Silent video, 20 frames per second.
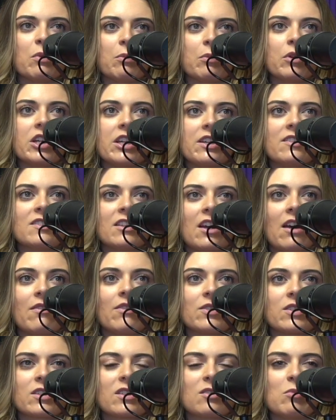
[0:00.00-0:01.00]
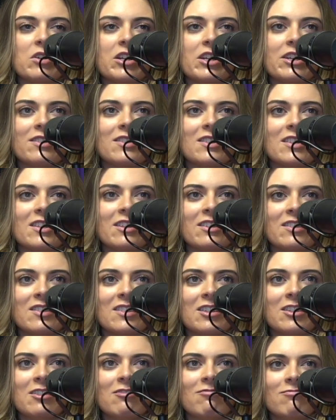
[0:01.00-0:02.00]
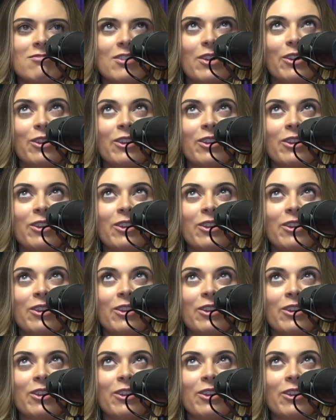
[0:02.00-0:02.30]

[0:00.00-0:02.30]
memories and have those experiences and